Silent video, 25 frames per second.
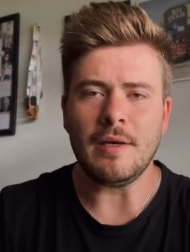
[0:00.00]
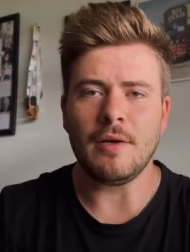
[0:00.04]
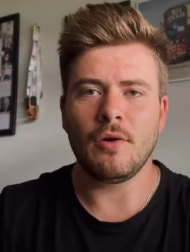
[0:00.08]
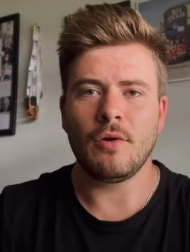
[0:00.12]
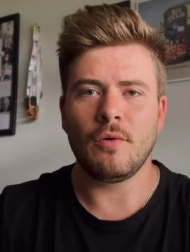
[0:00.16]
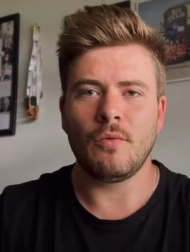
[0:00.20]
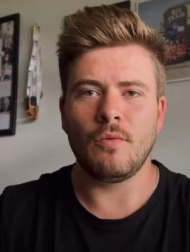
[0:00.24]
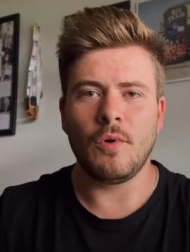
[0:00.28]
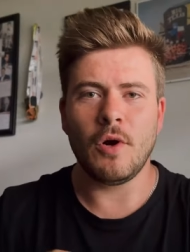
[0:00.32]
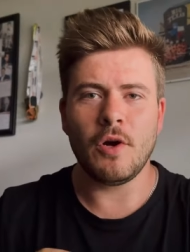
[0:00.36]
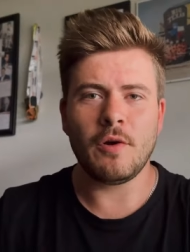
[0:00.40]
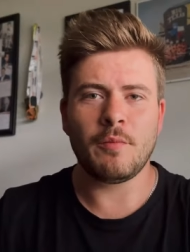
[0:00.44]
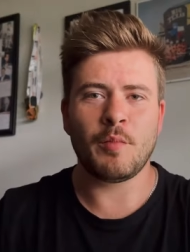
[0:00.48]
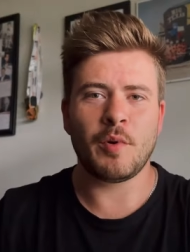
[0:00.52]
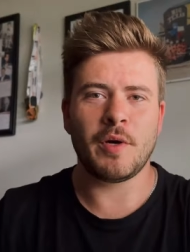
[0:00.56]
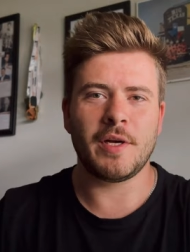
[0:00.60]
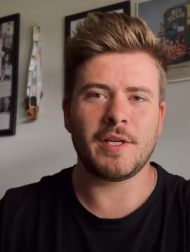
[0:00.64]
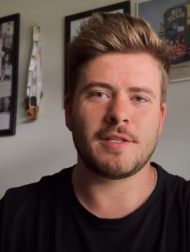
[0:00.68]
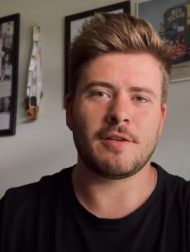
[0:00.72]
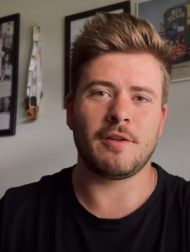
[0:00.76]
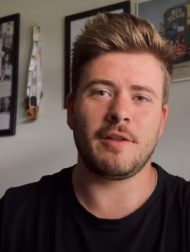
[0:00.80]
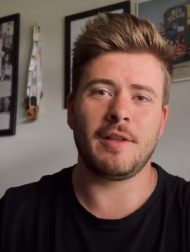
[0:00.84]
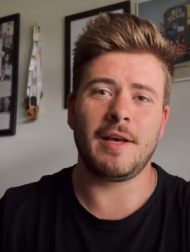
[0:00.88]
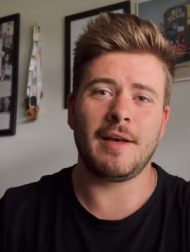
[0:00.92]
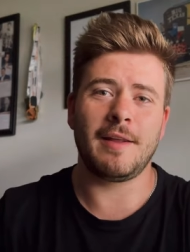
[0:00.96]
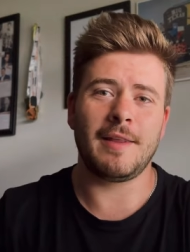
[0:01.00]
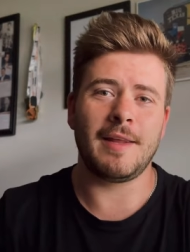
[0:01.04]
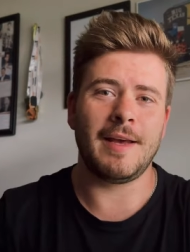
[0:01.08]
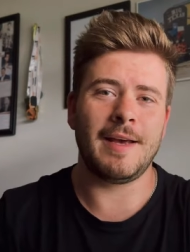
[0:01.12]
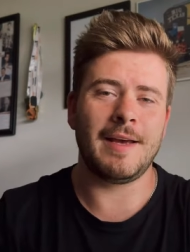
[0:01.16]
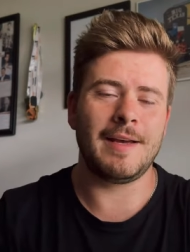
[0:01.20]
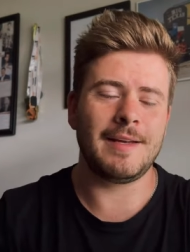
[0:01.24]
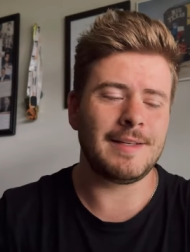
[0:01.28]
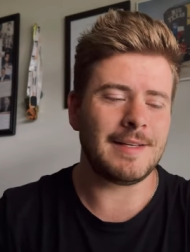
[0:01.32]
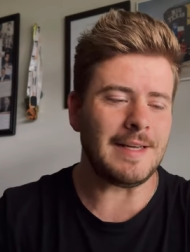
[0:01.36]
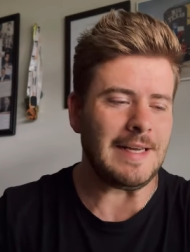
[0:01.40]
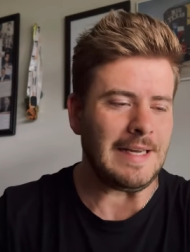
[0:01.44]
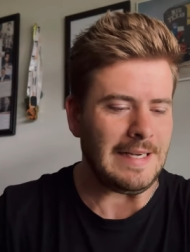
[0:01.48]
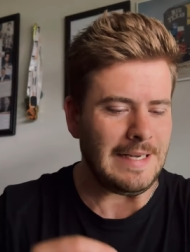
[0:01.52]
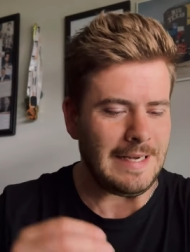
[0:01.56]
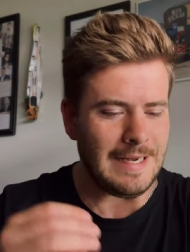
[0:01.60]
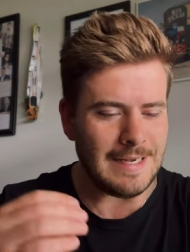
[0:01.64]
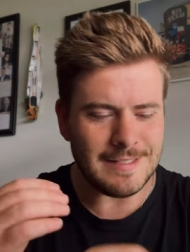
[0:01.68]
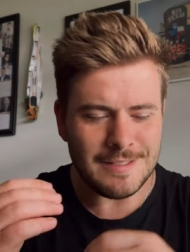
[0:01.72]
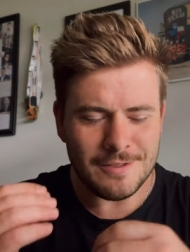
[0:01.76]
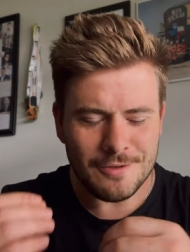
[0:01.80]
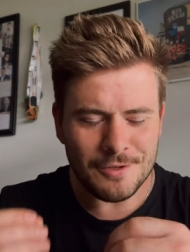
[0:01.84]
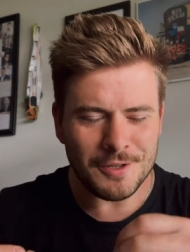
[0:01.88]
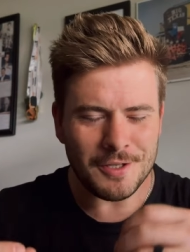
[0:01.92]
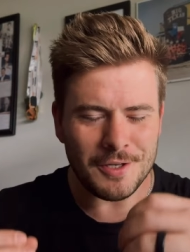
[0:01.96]
WordPress, on the other hand,
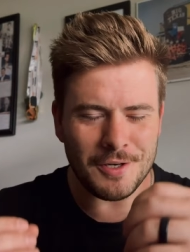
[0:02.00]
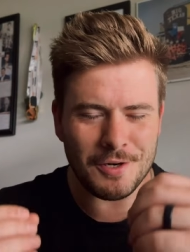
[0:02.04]
hasn't got the